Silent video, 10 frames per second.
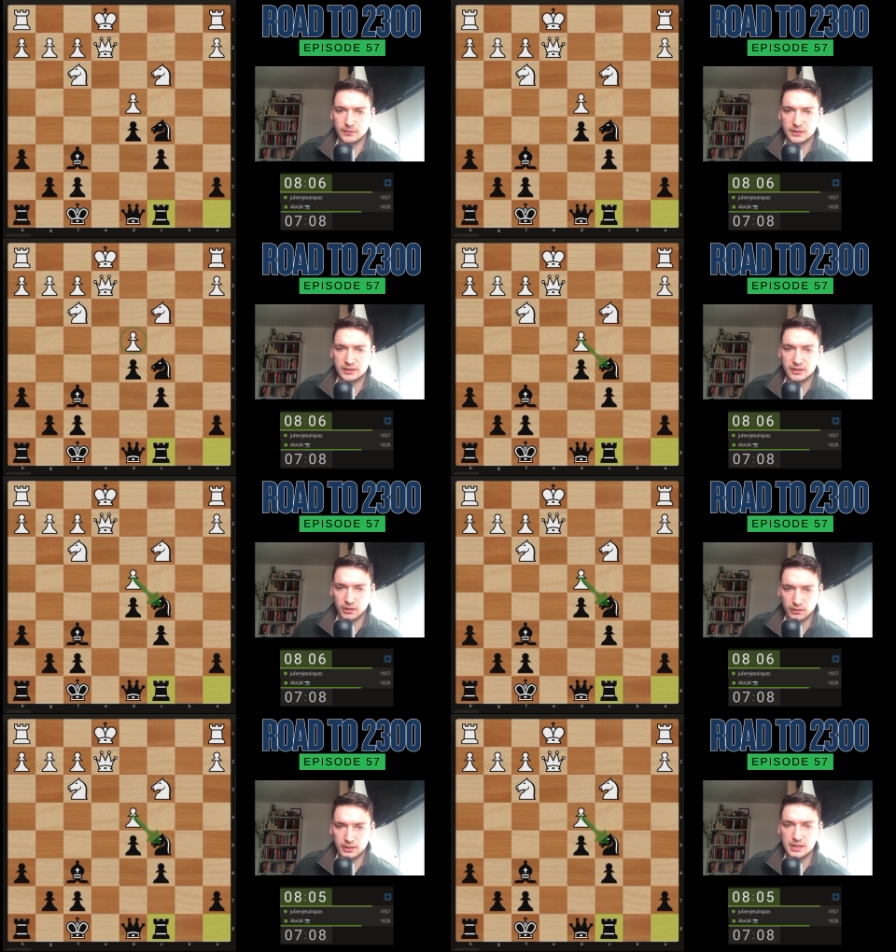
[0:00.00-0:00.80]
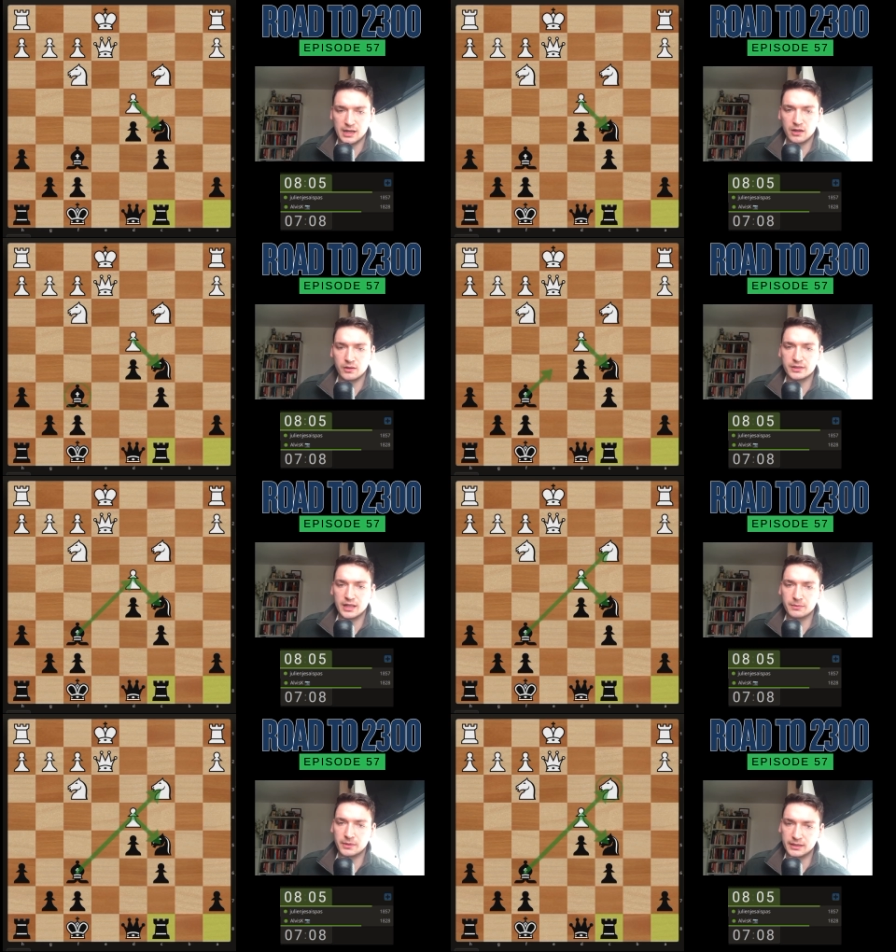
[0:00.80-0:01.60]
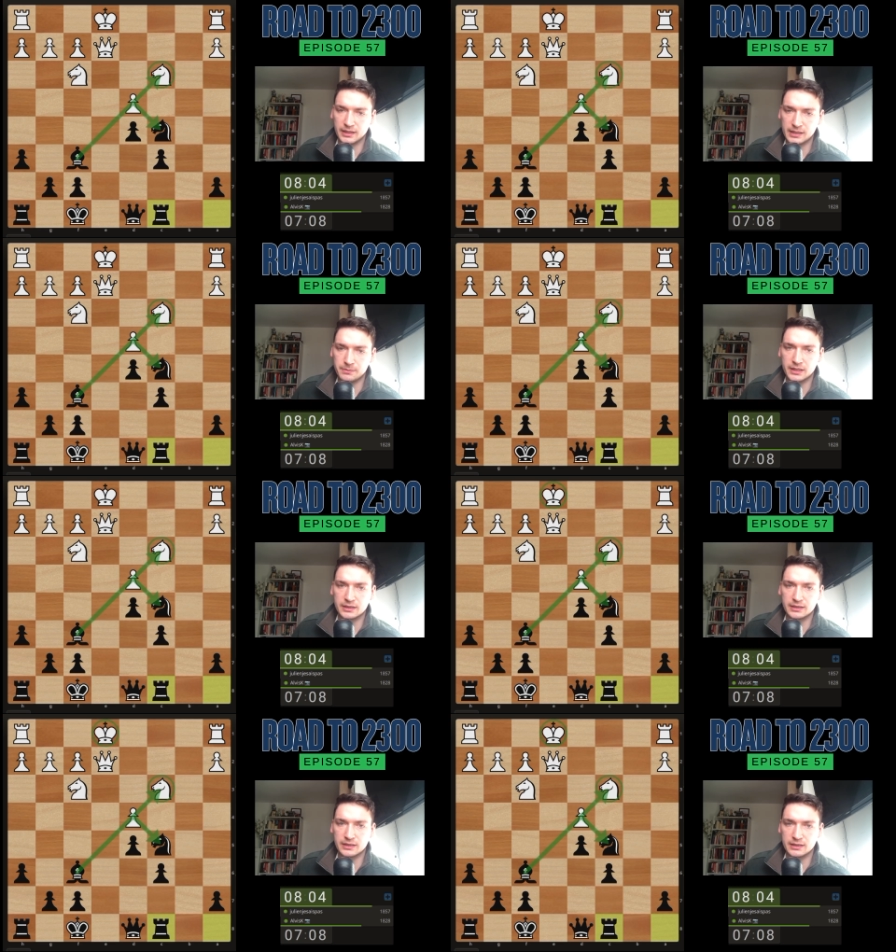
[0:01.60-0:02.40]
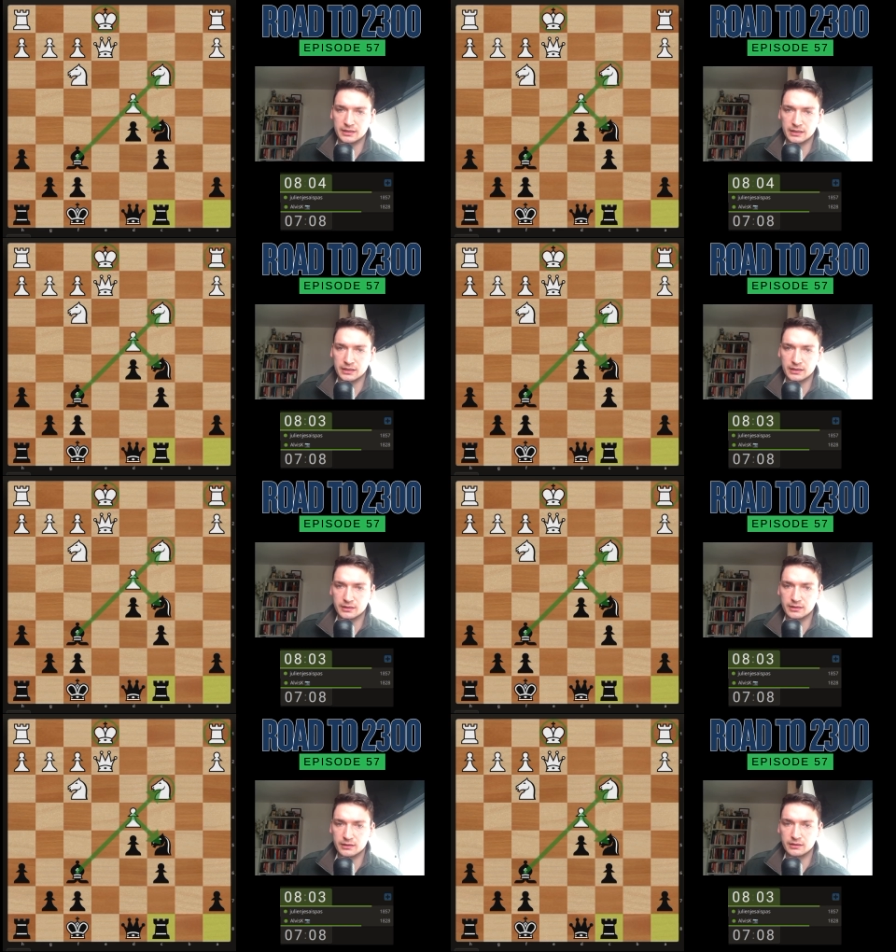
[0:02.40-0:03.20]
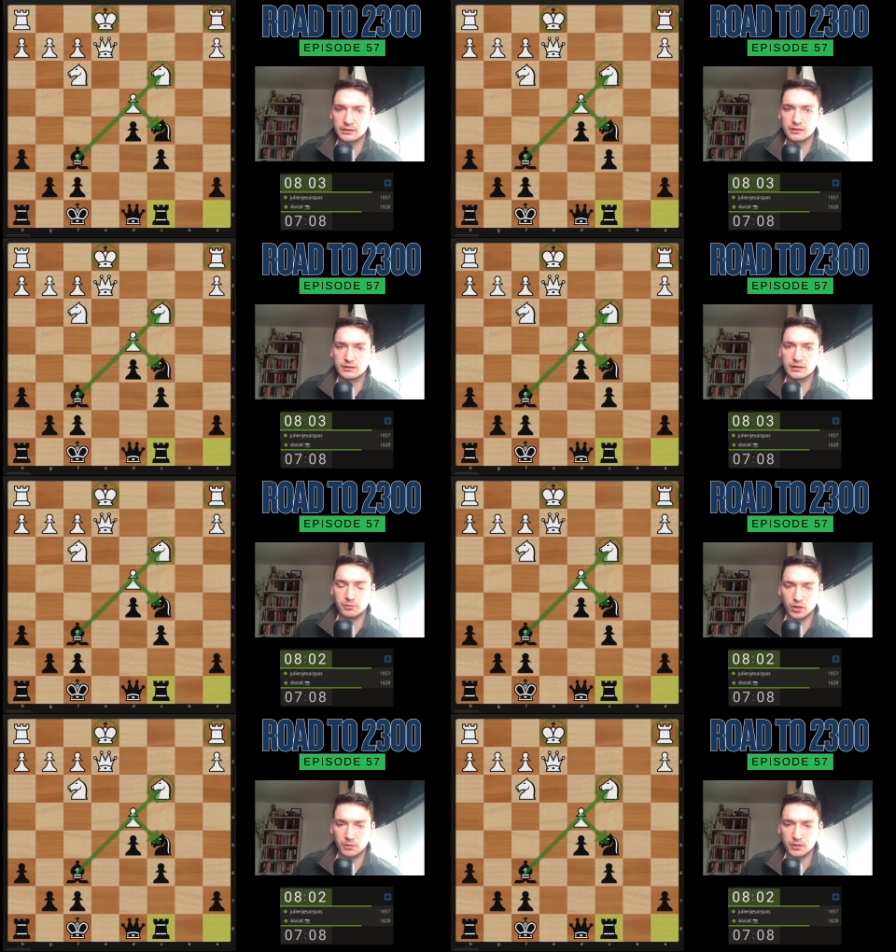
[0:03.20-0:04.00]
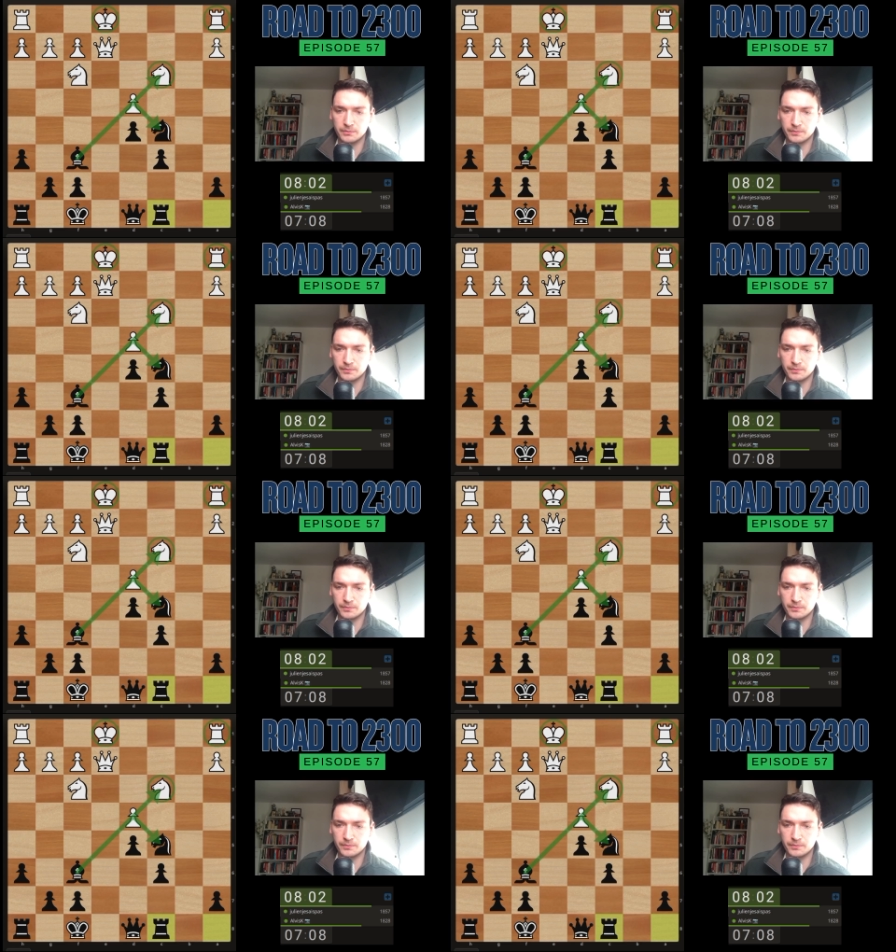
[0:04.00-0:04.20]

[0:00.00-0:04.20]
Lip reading: Still, he cannot take my knight because this is a problem.